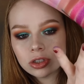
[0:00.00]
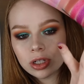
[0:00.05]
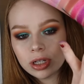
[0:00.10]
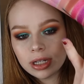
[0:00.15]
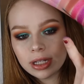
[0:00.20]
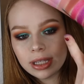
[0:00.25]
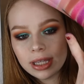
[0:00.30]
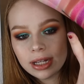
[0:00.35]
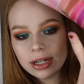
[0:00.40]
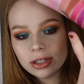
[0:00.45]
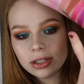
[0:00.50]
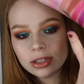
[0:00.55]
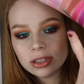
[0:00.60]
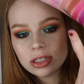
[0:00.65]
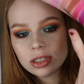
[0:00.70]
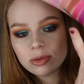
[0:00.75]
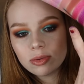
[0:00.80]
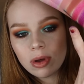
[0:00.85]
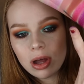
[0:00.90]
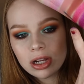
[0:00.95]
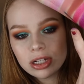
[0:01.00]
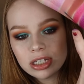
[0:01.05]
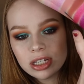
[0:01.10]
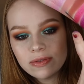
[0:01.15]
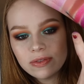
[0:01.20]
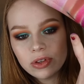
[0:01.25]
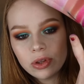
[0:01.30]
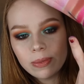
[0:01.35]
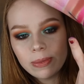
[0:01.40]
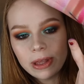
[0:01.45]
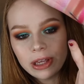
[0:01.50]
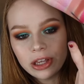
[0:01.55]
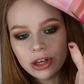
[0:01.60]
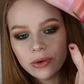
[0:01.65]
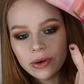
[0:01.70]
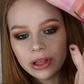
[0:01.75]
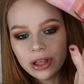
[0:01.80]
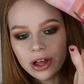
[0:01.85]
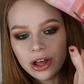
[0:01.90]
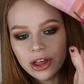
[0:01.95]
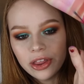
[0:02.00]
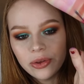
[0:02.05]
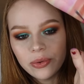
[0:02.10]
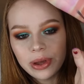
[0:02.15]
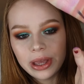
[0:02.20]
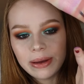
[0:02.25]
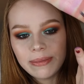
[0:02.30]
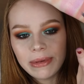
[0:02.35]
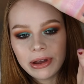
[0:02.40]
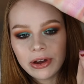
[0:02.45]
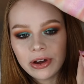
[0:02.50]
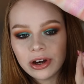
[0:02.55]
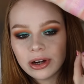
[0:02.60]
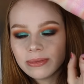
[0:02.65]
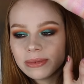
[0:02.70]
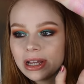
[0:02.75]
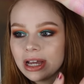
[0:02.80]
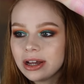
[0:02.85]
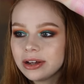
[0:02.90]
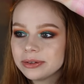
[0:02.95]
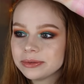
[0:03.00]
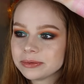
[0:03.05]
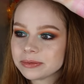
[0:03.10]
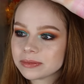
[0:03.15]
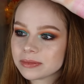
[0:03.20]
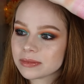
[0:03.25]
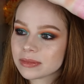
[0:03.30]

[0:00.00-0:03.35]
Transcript: Trying to get a good swatch even though I'm like going all the way up my arm now.